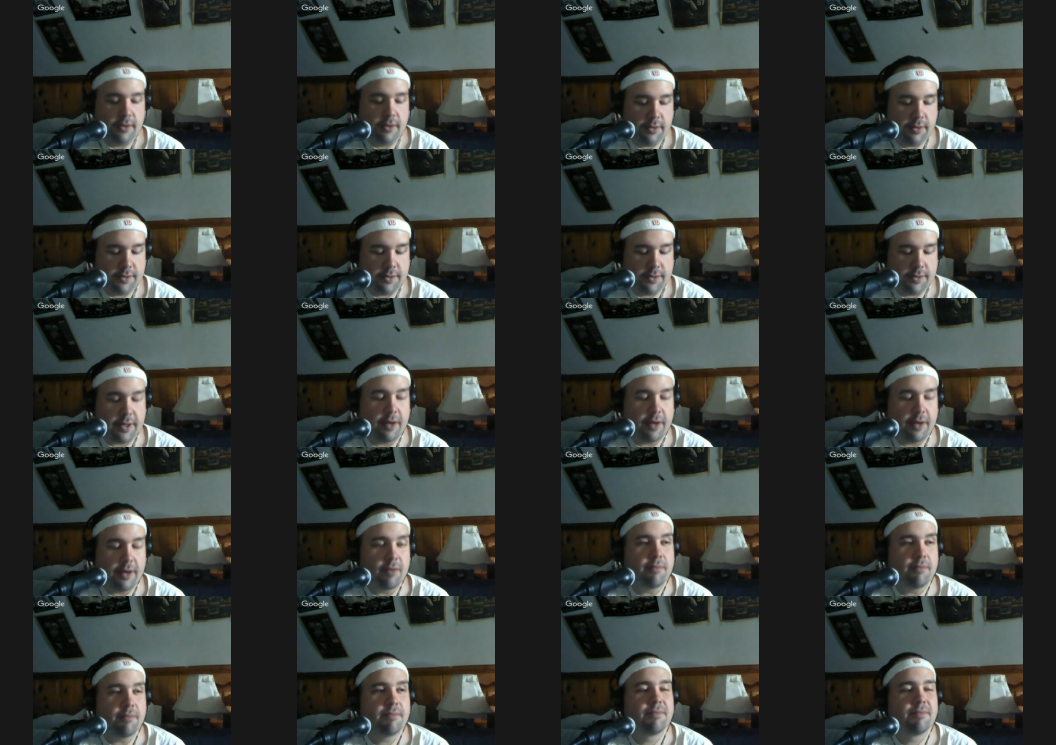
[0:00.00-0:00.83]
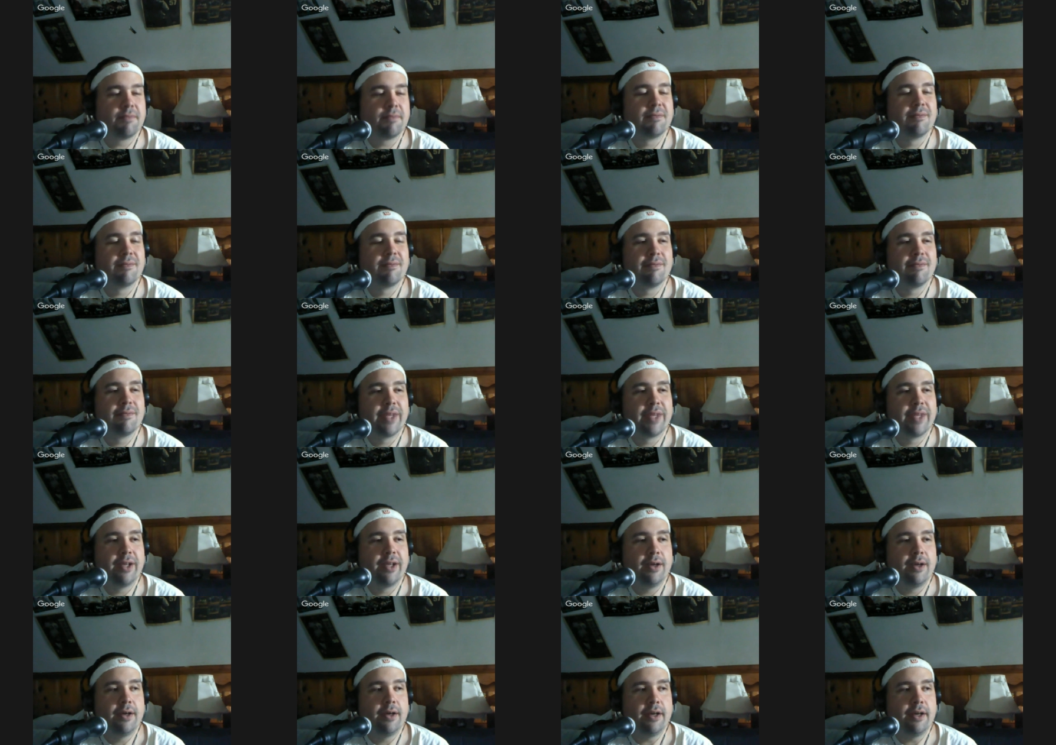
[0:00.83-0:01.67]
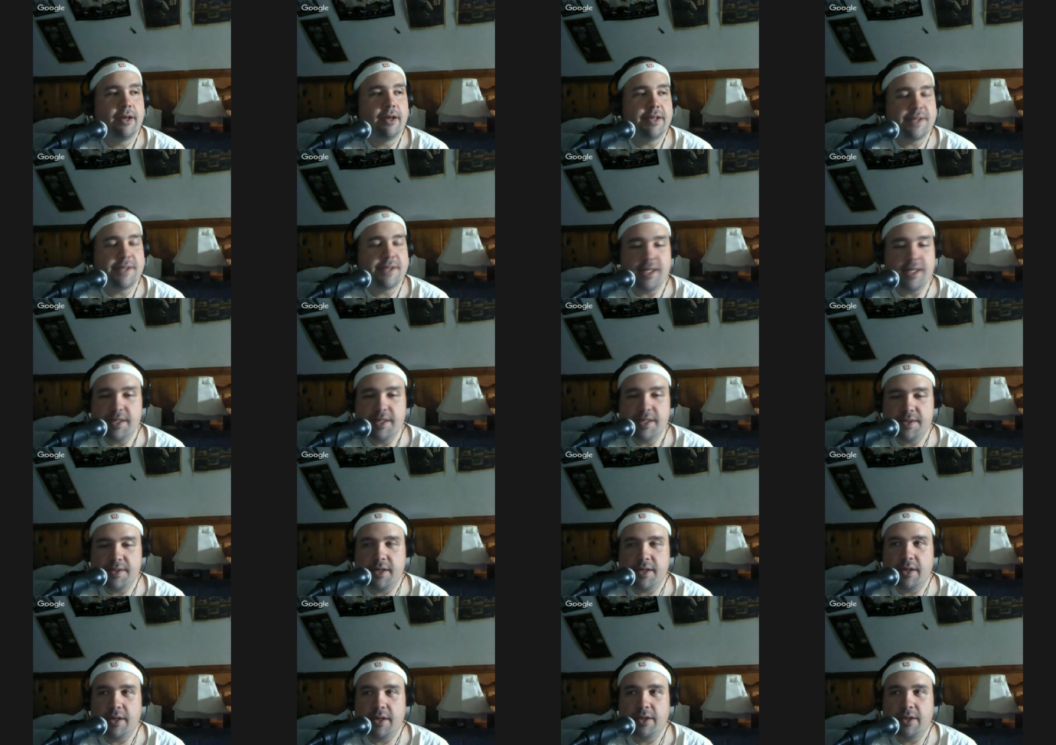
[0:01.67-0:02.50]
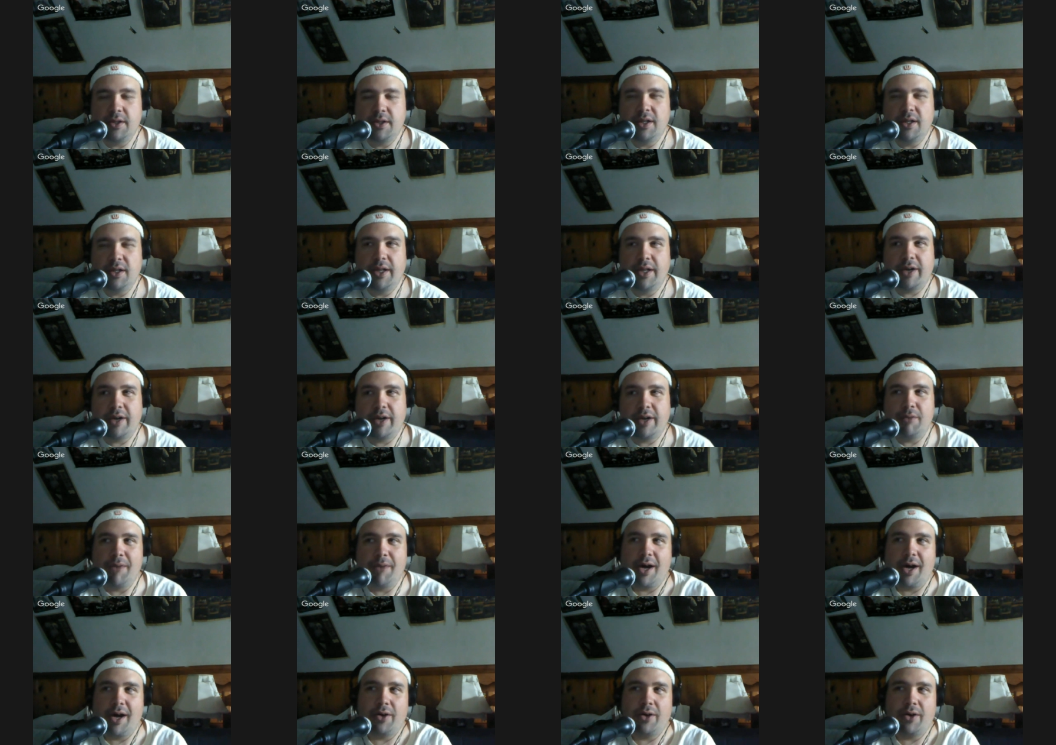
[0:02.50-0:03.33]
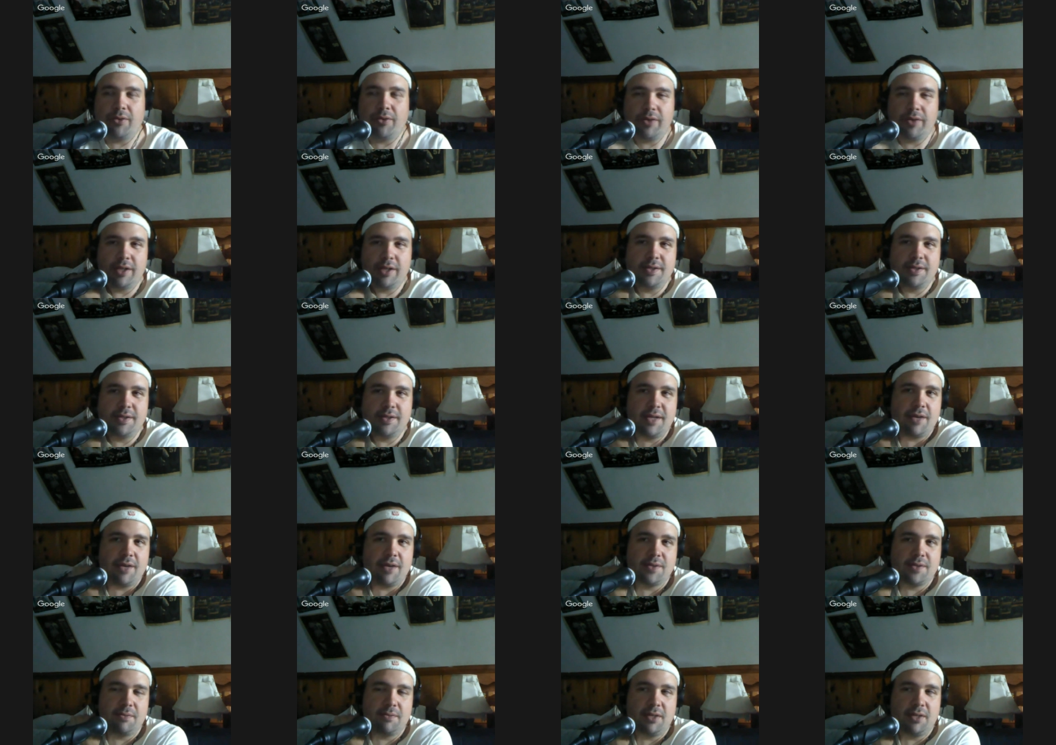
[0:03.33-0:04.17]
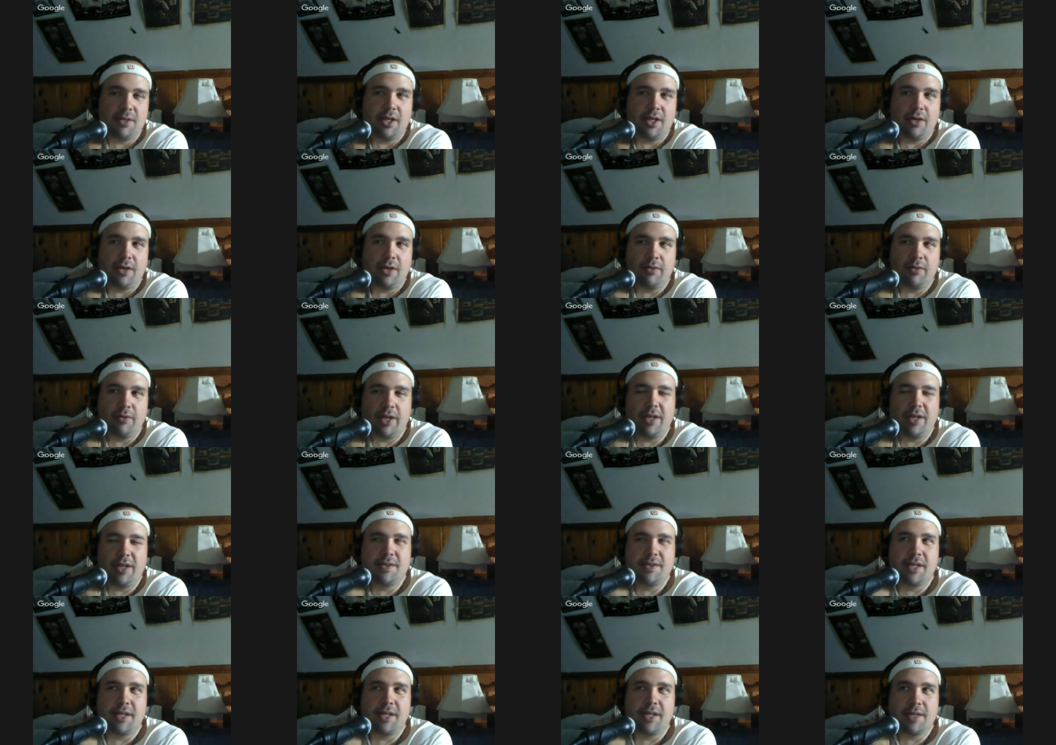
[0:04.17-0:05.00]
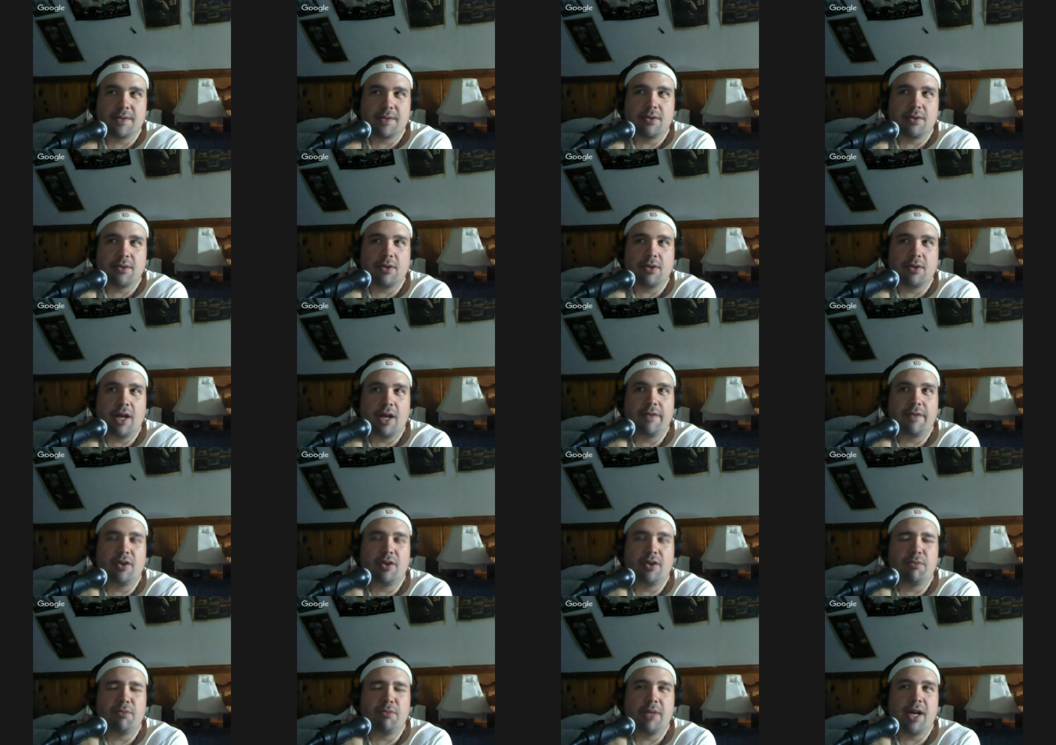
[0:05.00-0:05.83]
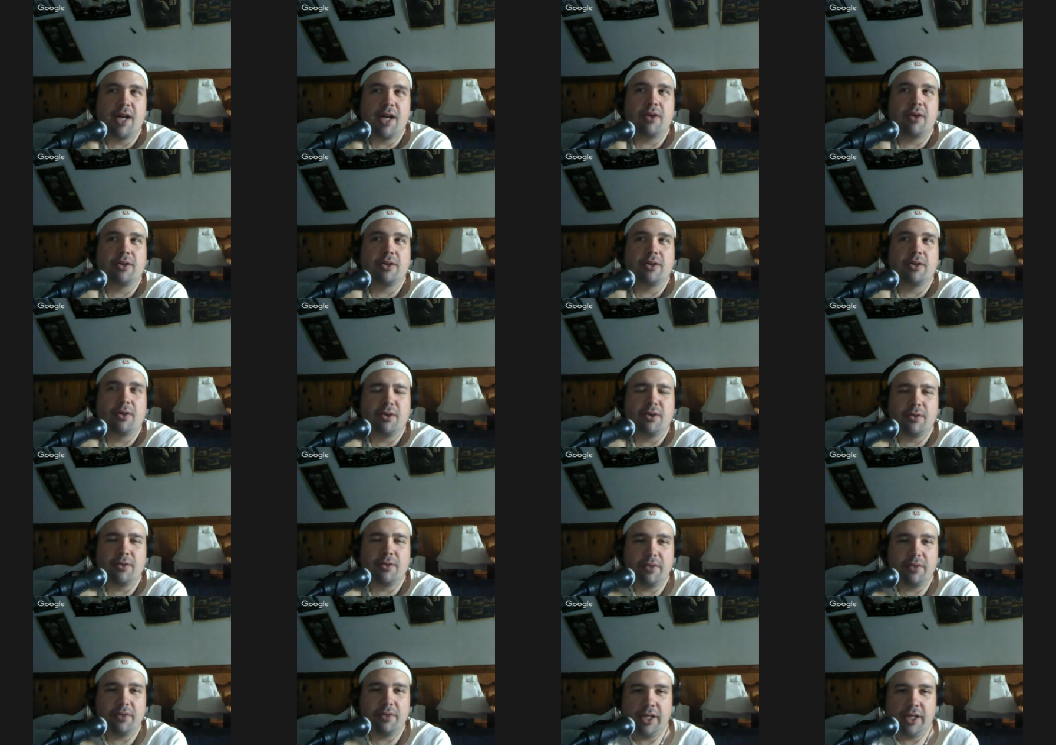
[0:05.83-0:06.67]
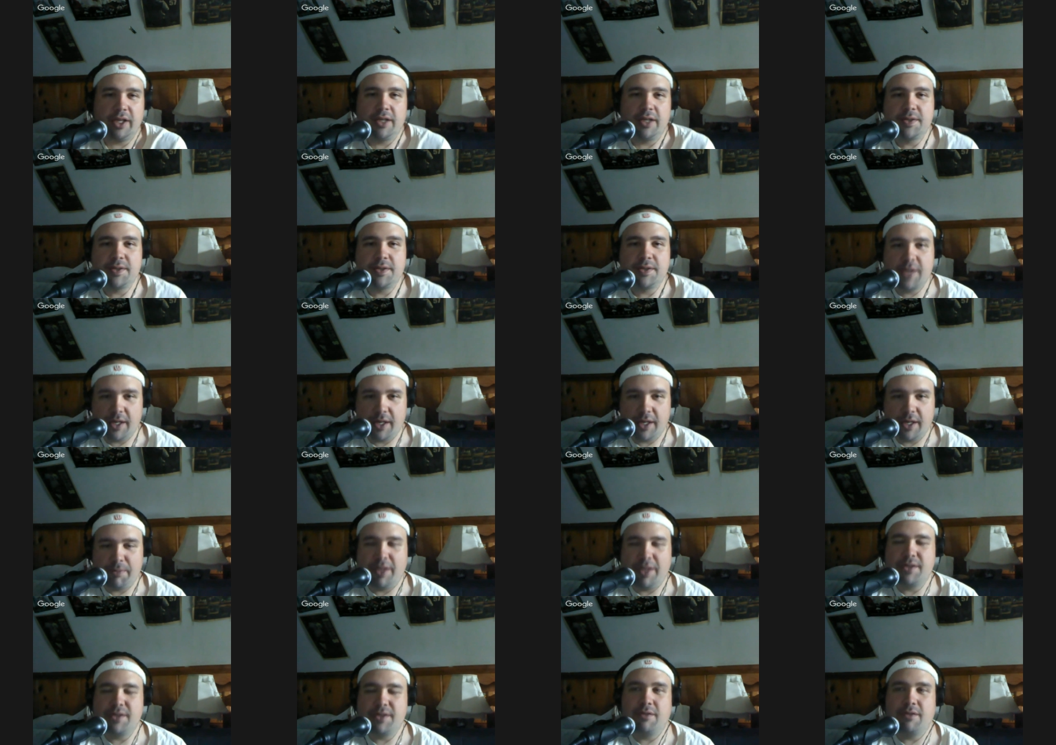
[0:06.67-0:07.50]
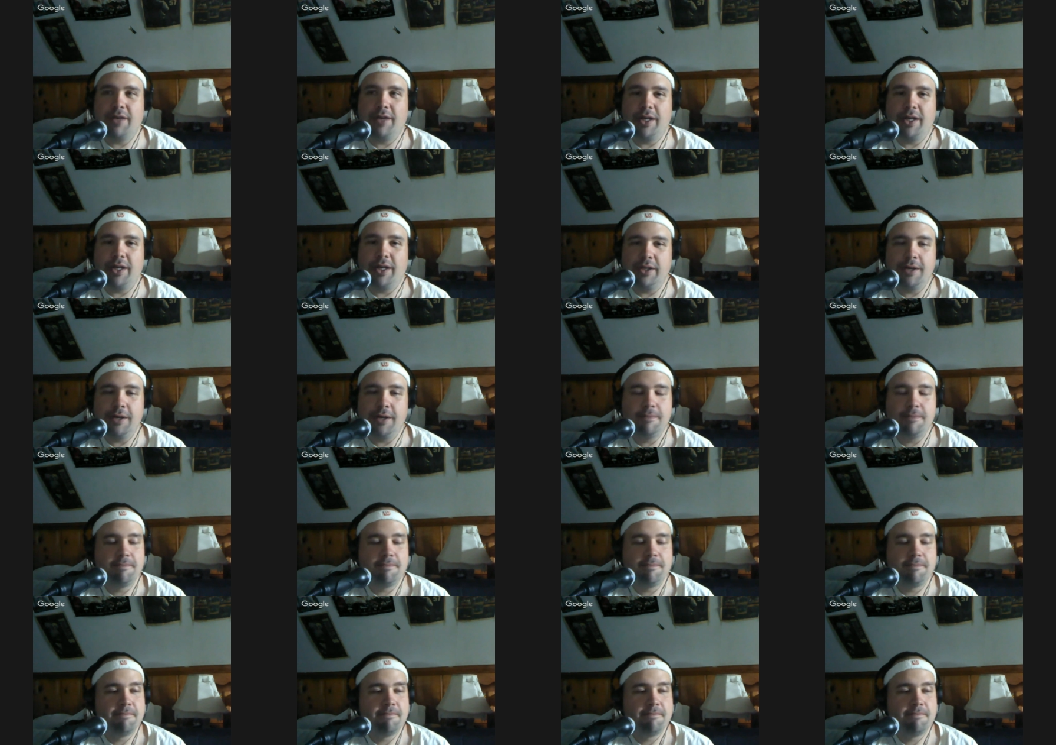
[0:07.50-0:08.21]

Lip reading: So he sees the liquor bottle and tells him, that it's against the law to have an open alcohol thing in the state of Pennsylvania.